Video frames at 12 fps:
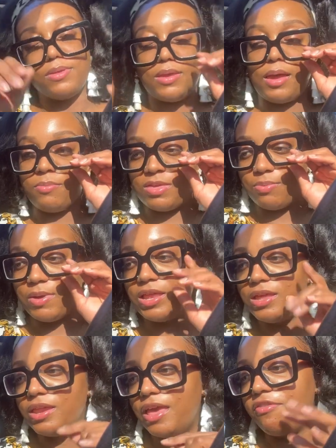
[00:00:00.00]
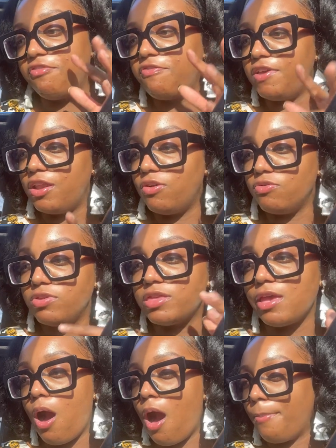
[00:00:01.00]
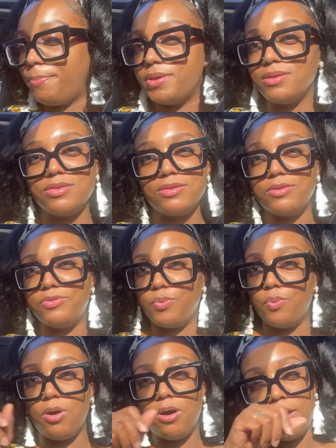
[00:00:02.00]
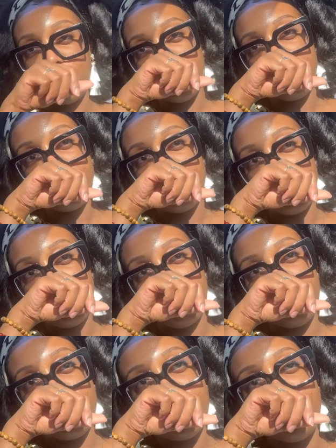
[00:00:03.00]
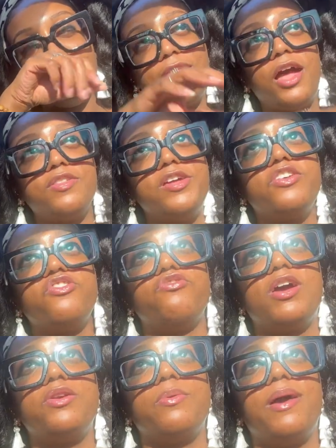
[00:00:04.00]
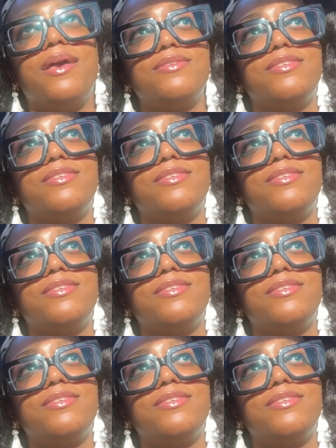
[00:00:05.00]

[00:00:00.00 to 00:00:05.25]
I'm smelling that Philos Opus Noir. Now that it's dried on my